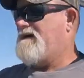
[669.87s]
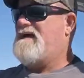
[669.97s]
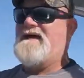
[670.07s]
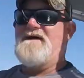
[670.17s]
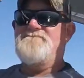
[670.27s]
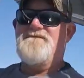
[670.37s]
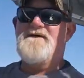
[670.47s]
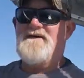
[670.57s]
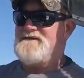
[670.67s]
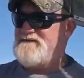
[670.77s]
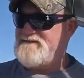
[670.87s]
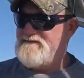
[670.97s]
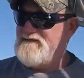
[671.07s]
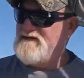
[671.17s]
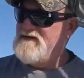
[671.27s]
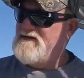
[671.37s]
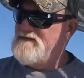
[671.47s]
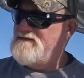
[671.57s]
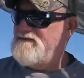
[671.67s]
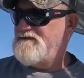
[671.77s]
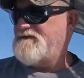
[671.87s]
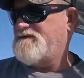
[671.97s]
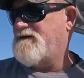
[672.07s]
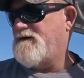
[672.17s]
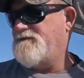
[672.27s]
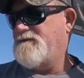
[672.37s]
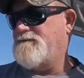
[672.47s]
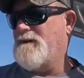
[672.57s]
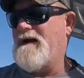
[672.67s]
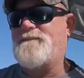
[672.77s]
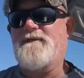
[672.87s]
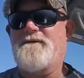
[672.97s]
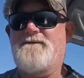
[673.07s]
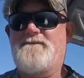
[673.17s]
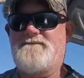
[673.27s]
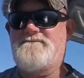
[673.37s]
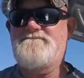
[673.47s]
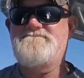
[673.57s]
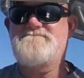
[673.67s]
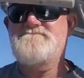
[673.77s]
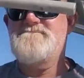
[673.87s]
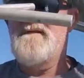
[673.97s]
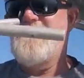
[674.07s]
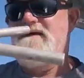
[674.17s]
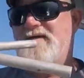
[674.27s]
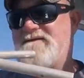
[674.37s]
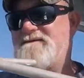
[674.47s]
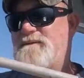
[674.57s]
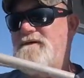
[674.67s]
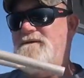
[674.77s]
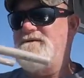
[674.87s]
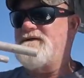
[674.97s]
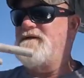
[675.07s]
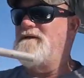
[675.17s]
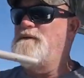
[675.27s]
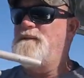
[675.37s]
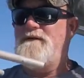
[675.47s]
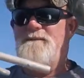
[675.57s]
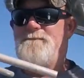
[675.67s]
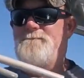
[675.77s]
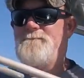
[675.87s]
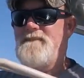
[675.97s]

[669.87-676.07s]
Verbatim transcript: I have this. This is called the grappler. This is one of those aluminum